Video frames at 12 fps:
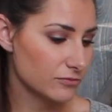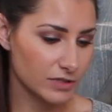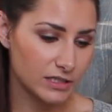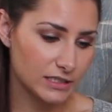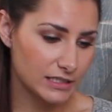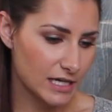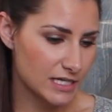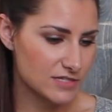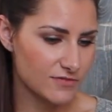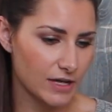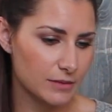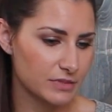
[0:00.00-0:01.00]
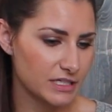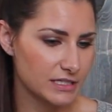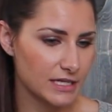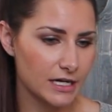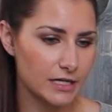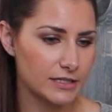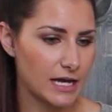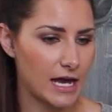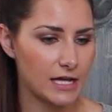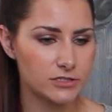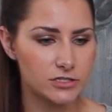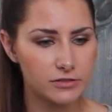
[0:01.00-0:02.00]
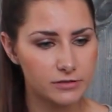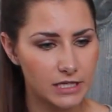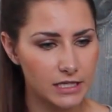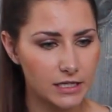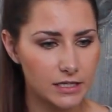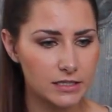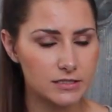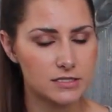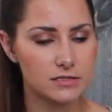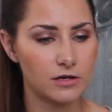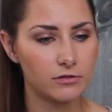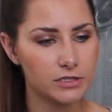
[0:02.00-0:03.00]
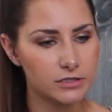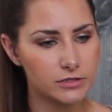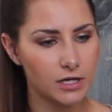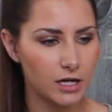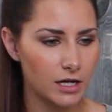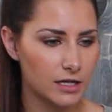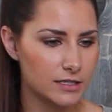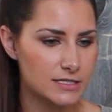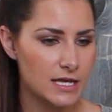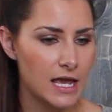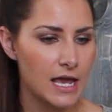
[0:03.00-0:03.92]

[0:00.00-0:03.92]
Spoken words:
really nice family there that had 2 kids, no other dogs,